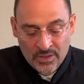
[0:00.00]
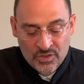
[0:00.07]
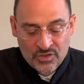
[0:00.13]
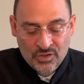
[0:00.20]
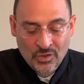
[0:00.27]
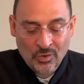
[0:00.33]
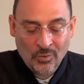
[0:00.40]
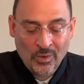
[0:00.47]

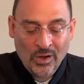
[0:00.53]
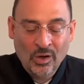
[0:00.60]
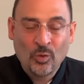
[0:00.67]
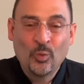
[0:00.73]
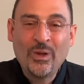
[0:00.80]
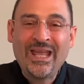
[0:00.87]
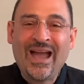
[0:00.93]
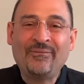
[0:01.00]
So
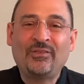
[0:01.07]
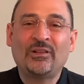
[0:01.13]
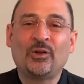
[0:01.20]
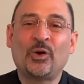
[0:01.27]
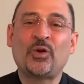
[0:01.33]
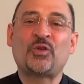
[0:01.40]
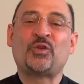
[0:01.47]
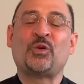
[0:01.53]
we have to
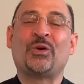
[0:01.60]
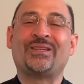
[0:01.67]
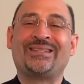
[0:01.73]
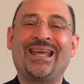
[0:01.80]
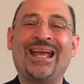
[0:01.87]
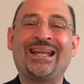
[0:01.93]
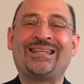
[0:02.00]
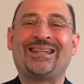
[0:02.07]
learn to
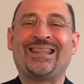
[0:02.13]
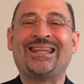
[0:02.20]
attend